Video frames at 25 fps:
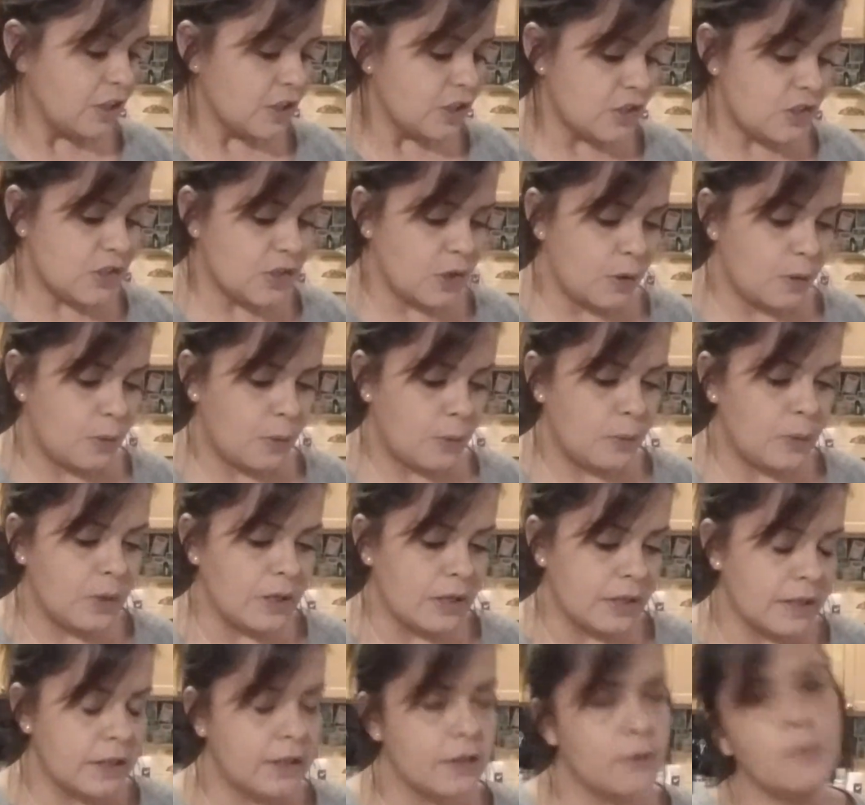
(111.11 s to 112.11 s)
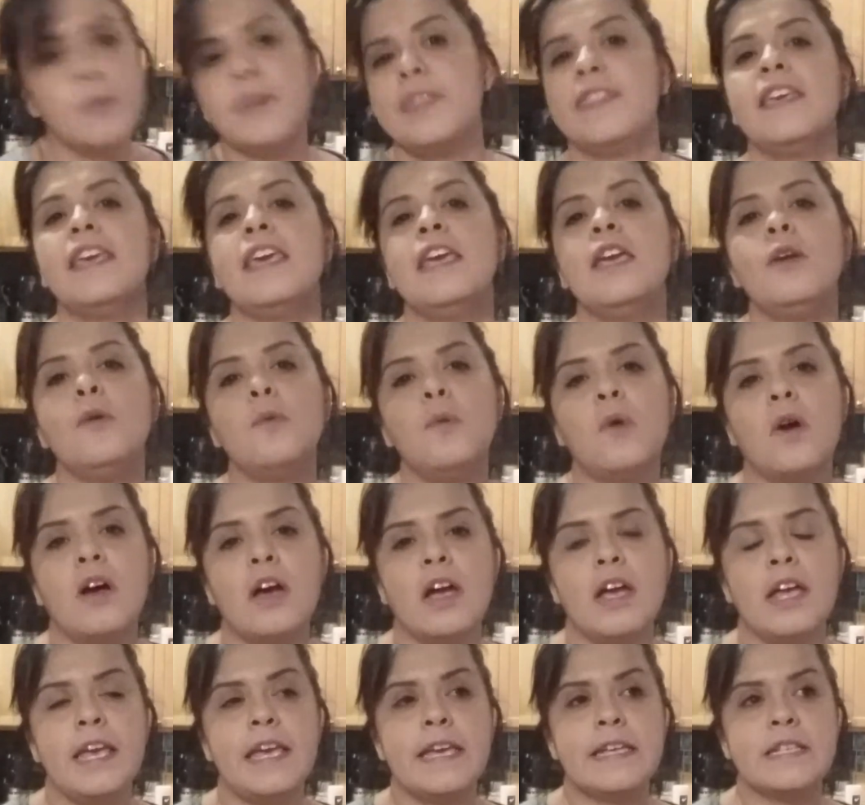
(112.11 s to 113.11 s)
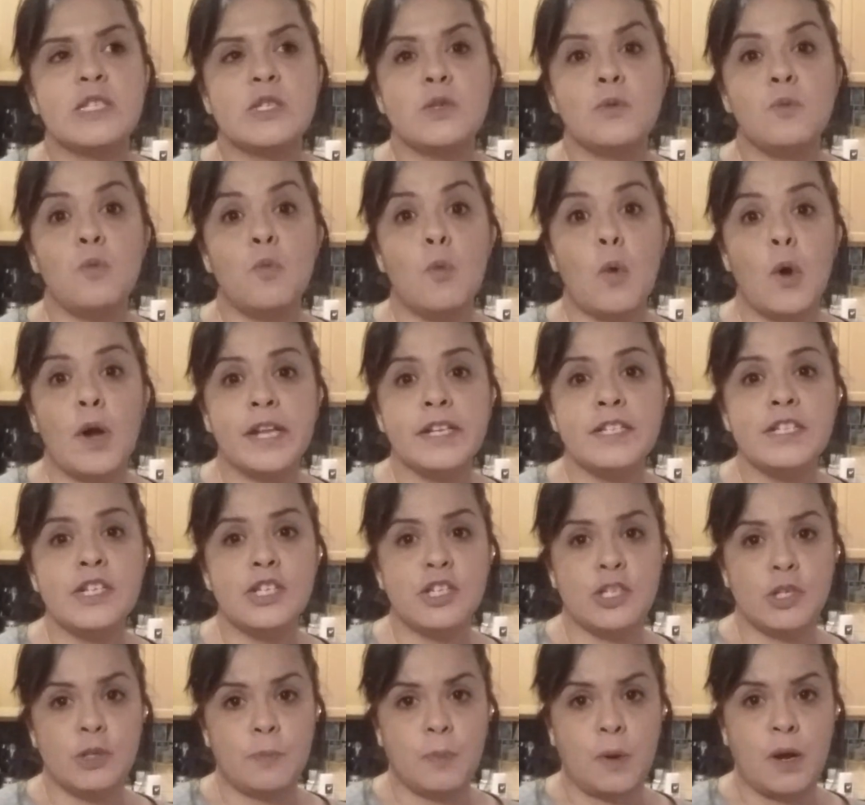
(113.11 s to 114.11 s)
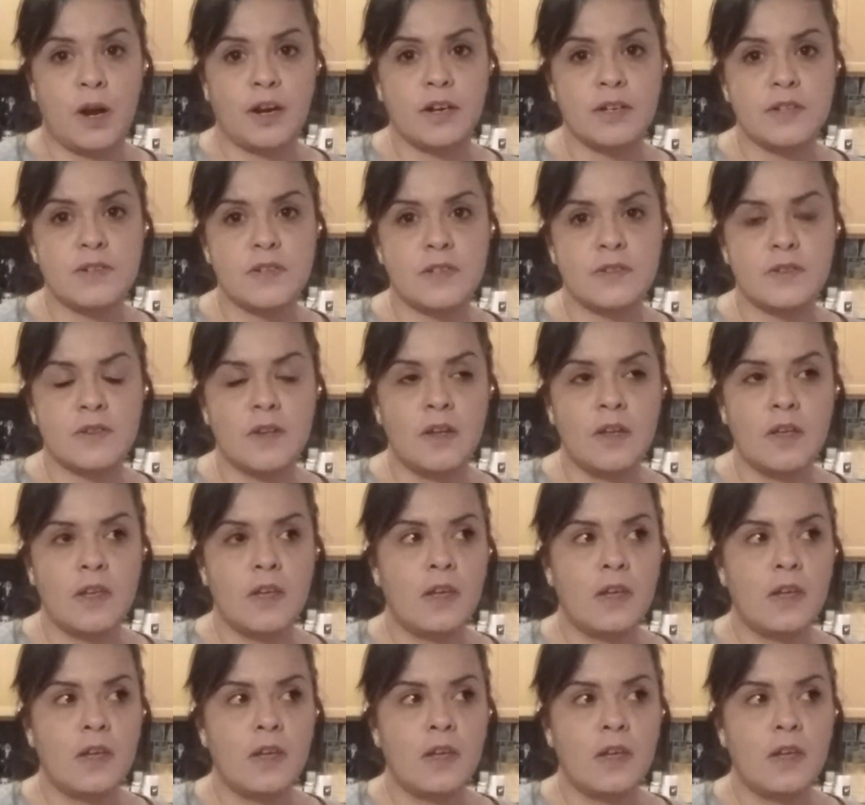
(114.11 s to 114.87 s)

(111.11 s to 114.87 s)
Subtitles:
So with the quinoa, it's 1 to 2 parts.